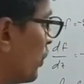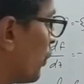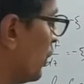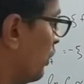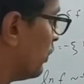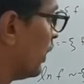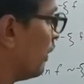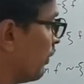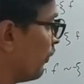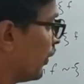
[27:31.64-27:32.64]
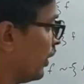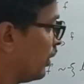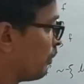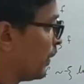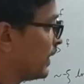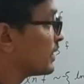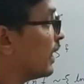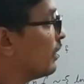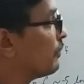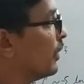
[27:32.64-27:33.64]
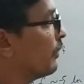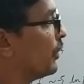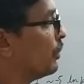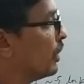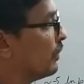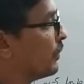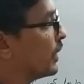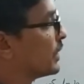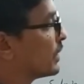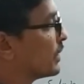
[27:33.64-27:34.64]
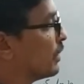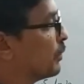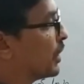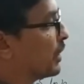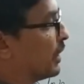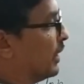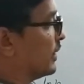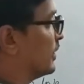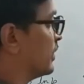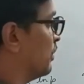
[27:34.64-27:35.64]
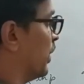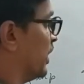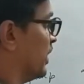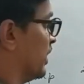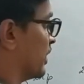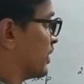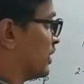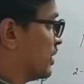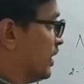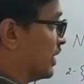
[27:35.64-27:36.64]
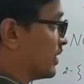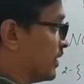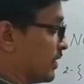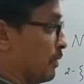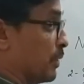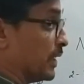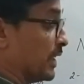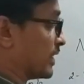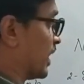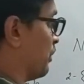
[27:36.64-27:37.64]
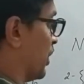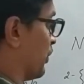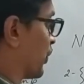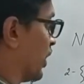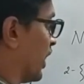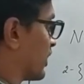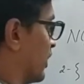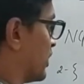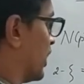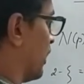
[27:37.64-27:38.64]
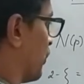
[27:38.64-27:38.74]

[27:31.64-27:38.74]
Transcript: So now if I replace alpha, we know alpha is nothing but a TACC by TS, TACC by the escape time scale, acceleration time